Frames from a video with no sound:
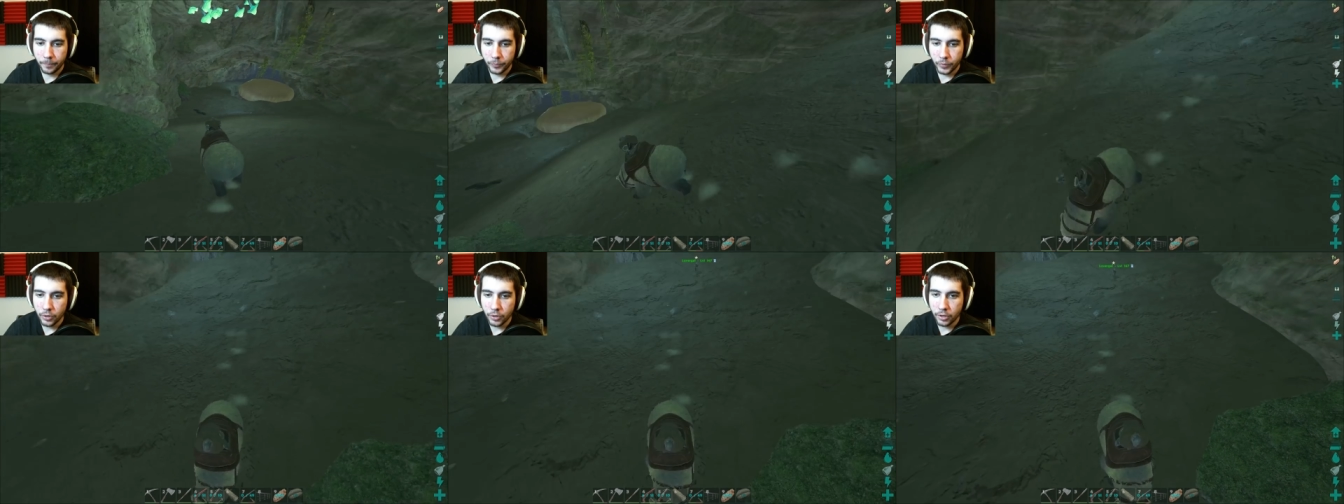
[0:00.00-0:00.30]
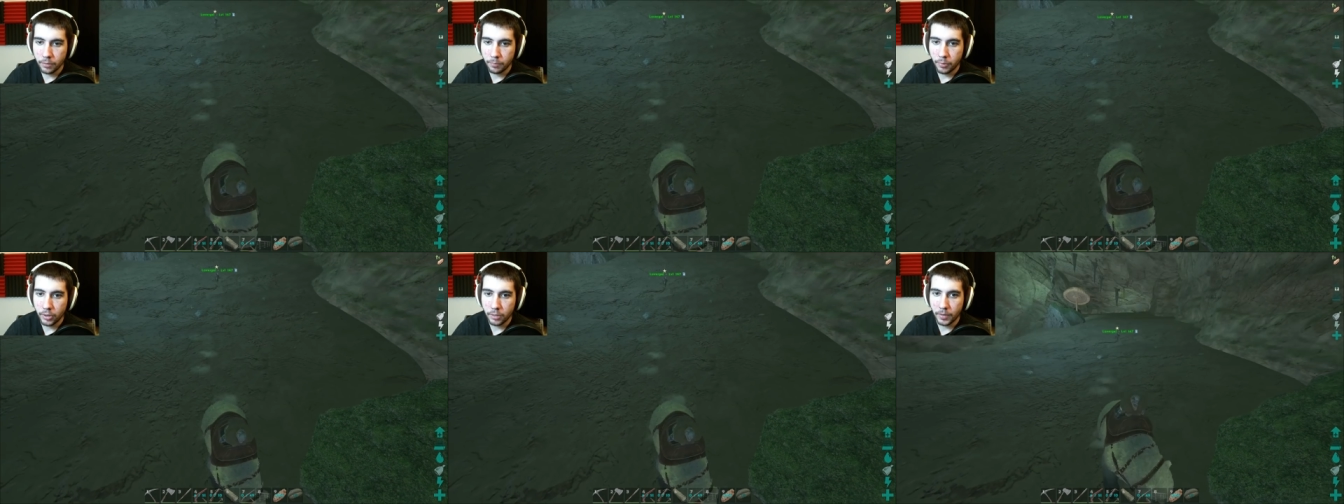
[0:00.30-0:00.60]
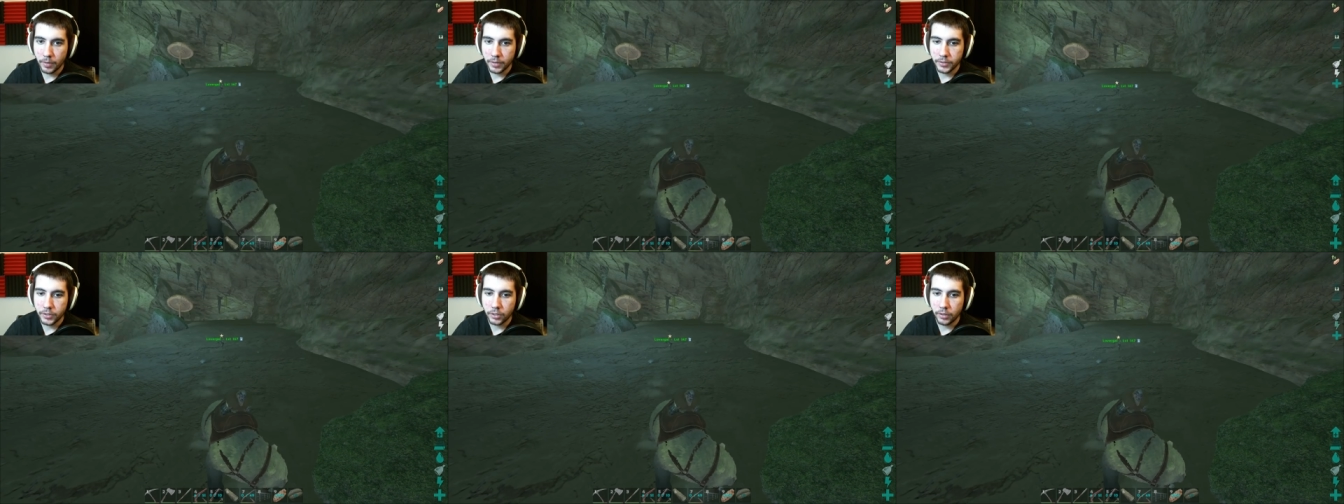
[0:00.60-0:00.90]
You can put them
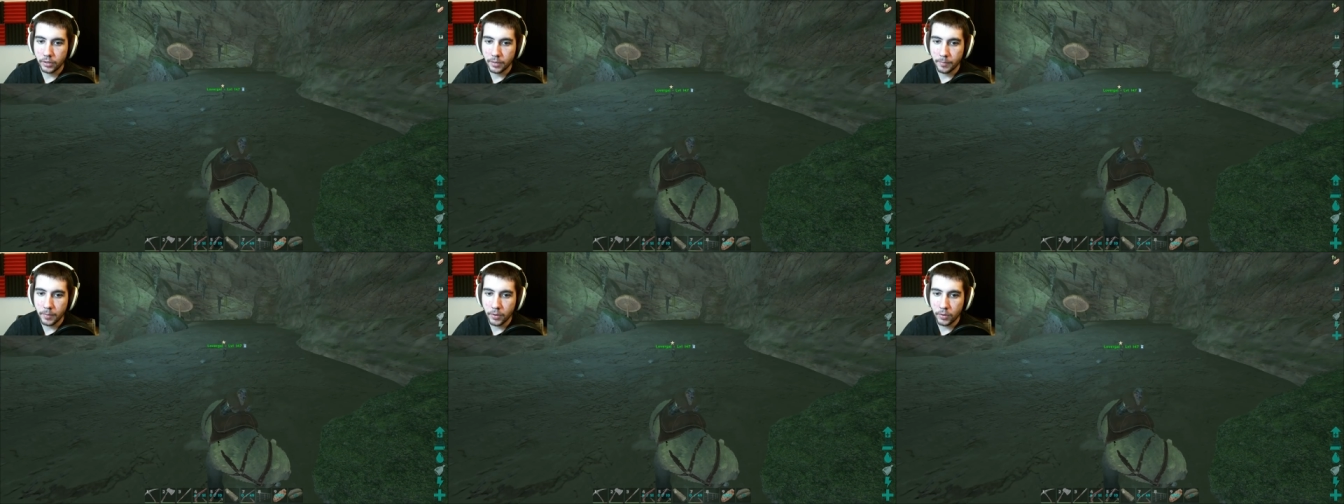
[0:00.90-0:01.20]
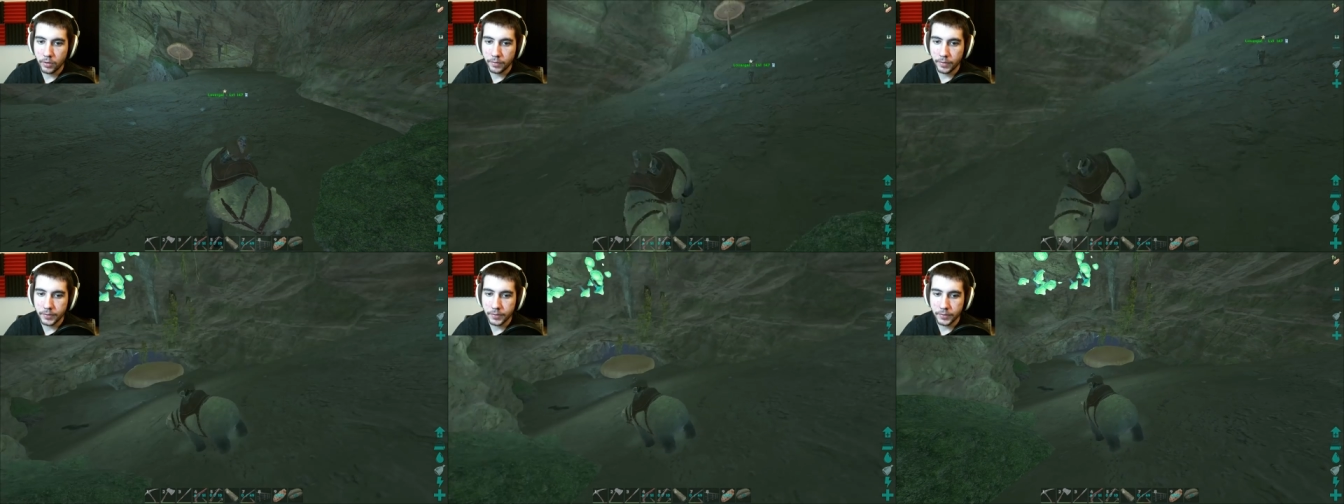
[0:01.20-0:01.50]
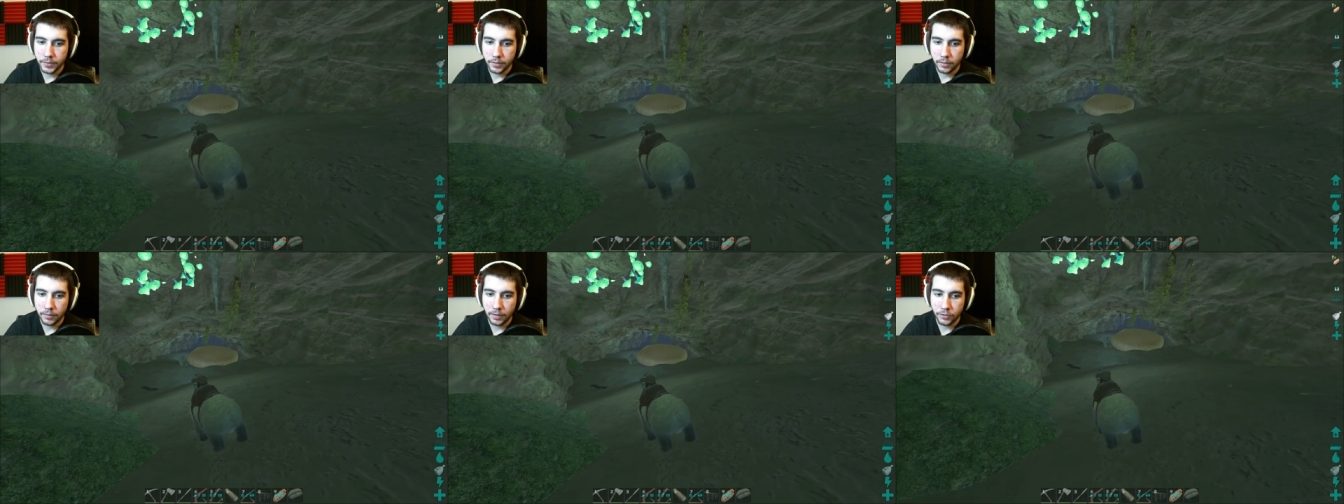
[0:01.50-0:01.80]
on turret mode, and they
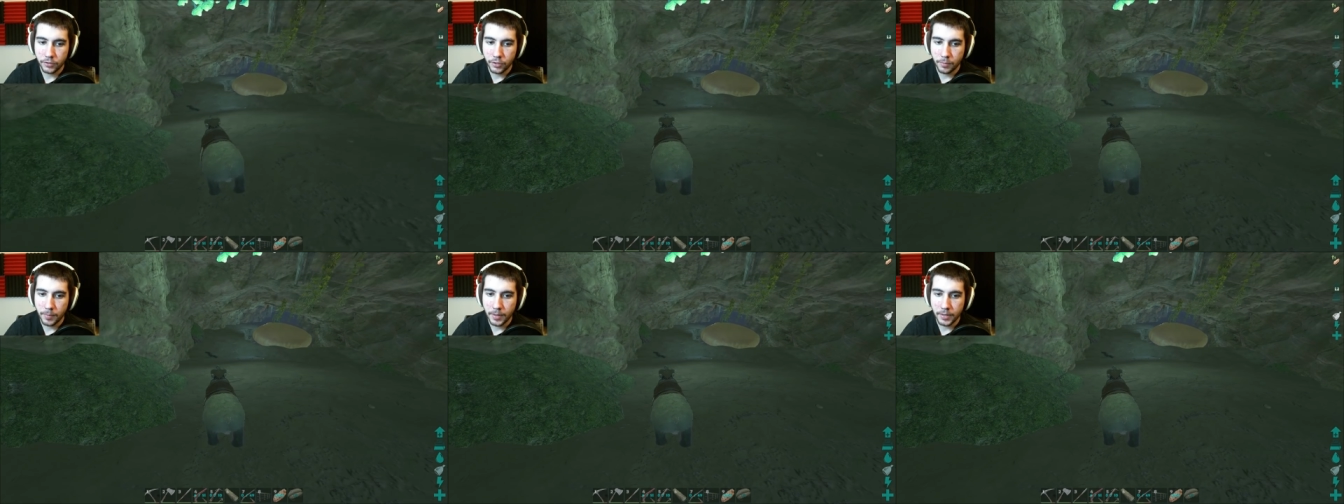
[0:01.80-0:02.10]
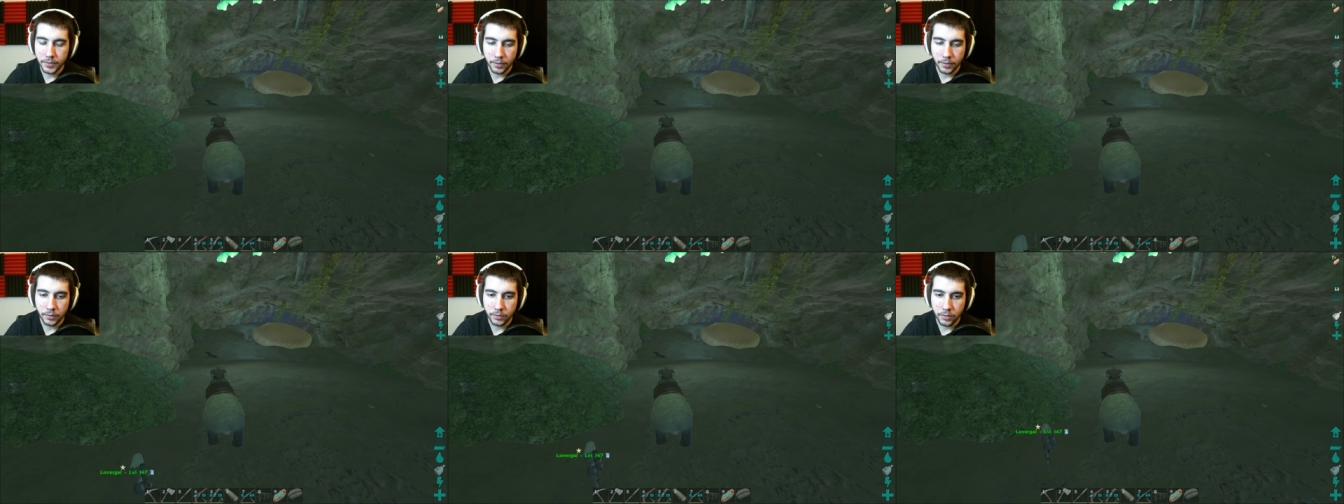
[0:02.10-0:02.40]
sit around your base on